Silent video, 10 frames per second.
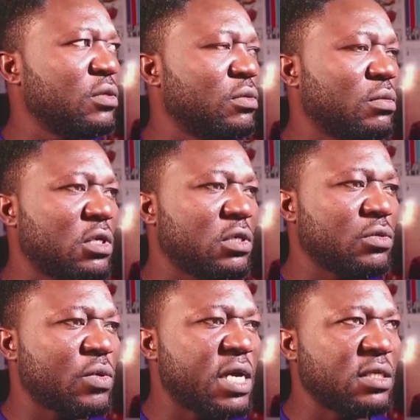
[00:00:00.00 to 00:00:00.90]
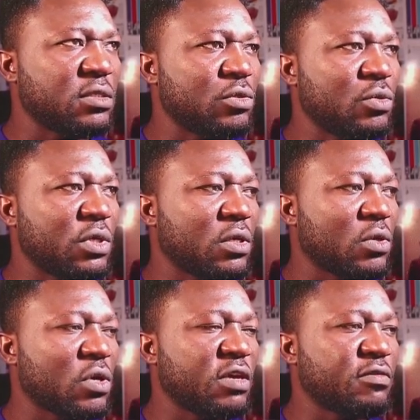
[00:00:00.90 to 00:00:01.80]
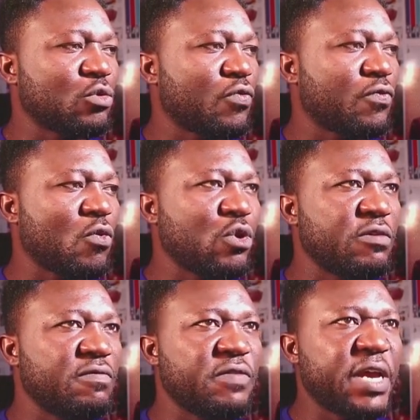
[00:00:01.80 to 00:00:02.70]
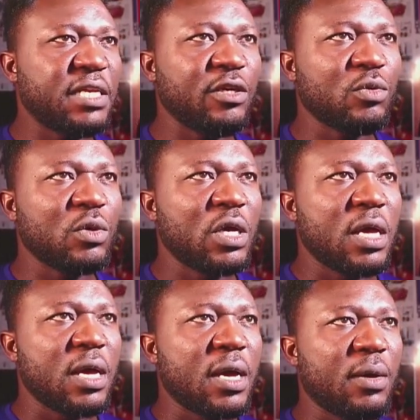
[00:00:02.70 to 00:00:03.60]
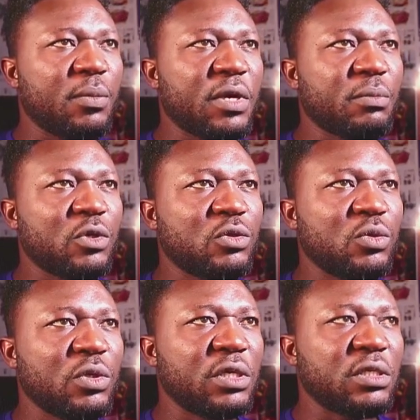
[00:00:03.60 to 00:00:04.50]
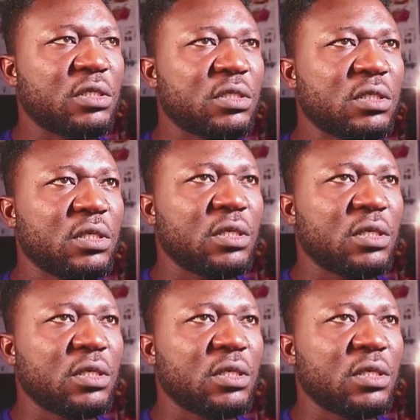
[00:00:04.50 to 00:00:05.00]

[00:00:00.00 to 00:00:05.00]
what else do I need to do again? Okay, so for the venue, what I'm going to do is